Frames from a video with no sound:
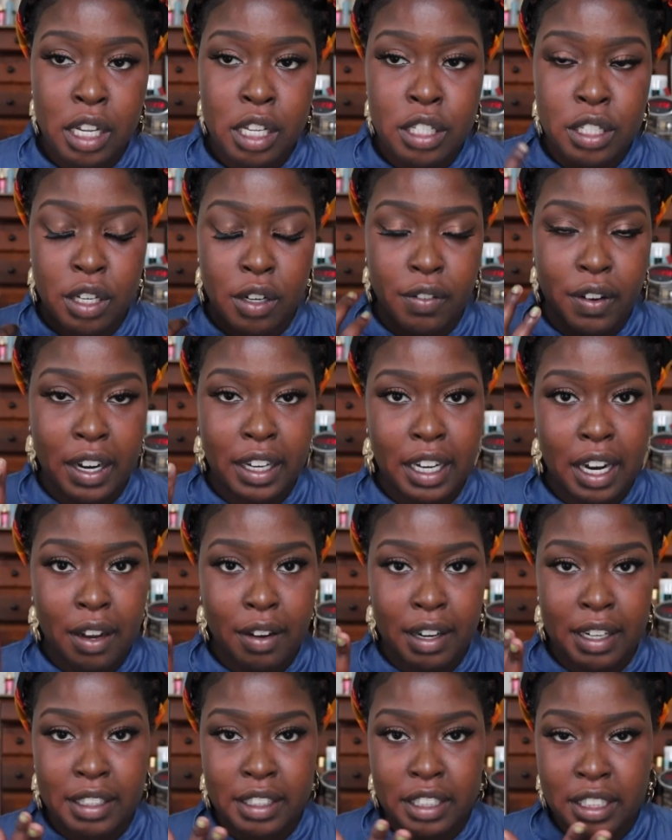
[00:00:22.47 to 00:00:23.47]
So right
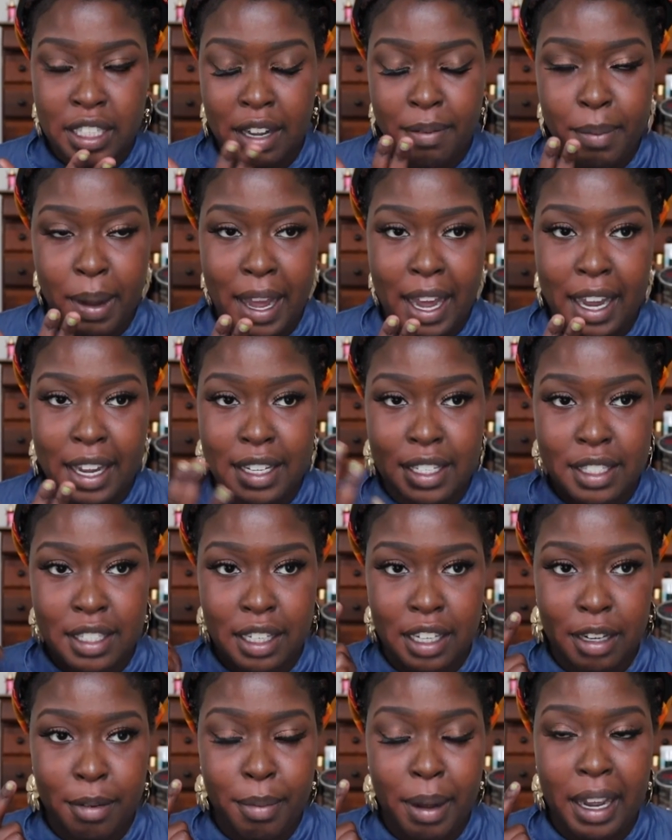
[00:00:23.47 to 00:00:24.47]
now I just have my eyes
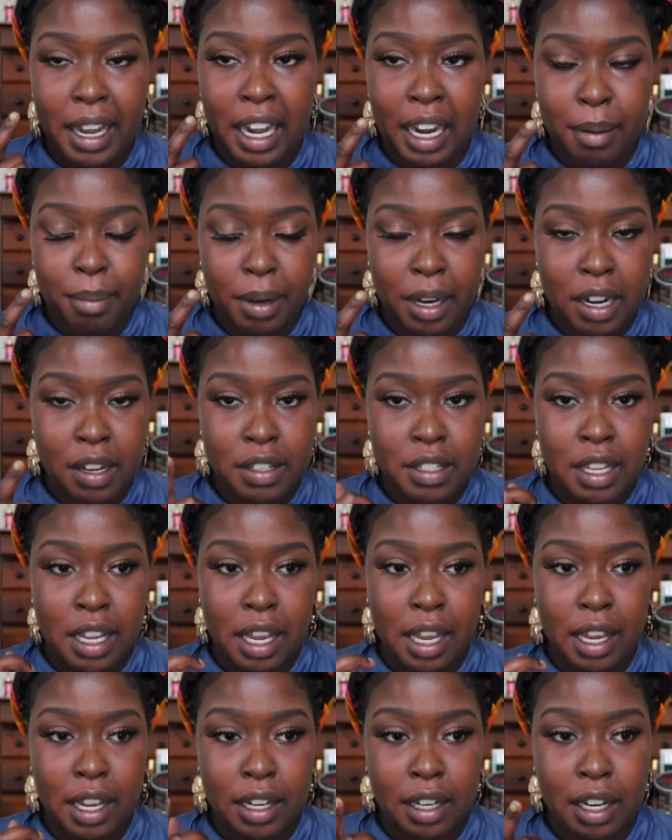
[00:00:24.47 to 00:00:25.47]
done and my eyebrows
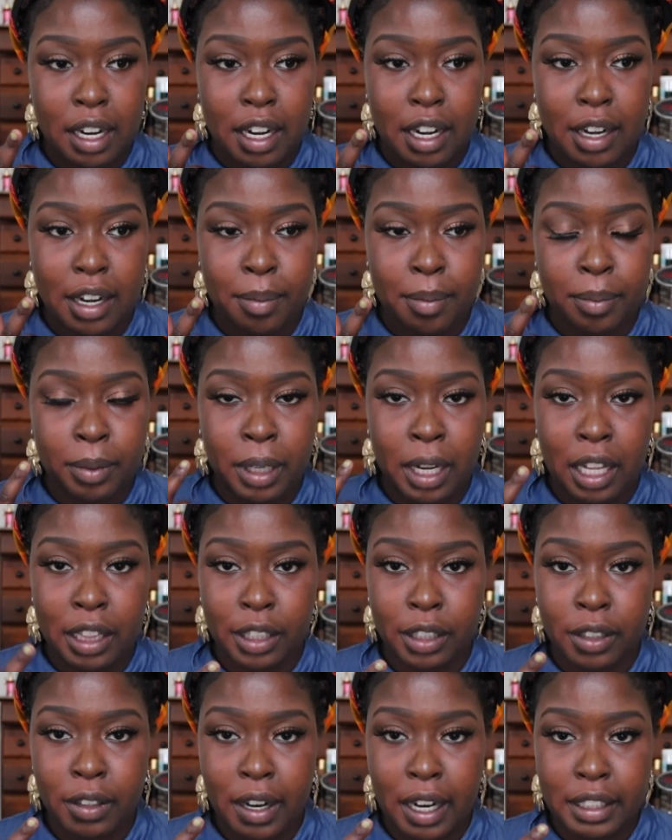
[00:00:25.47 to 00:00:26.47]
and
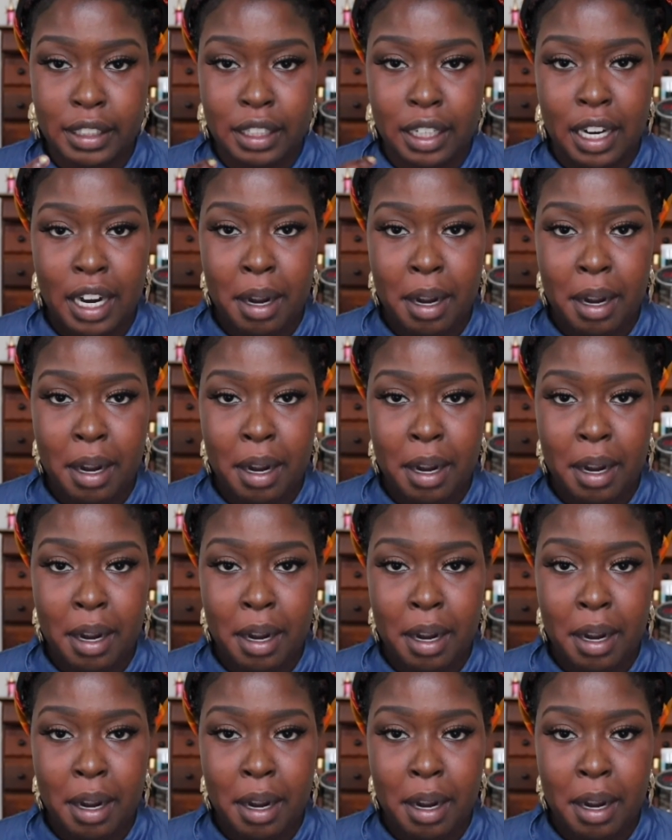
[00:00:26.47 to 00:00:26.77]
color corrector.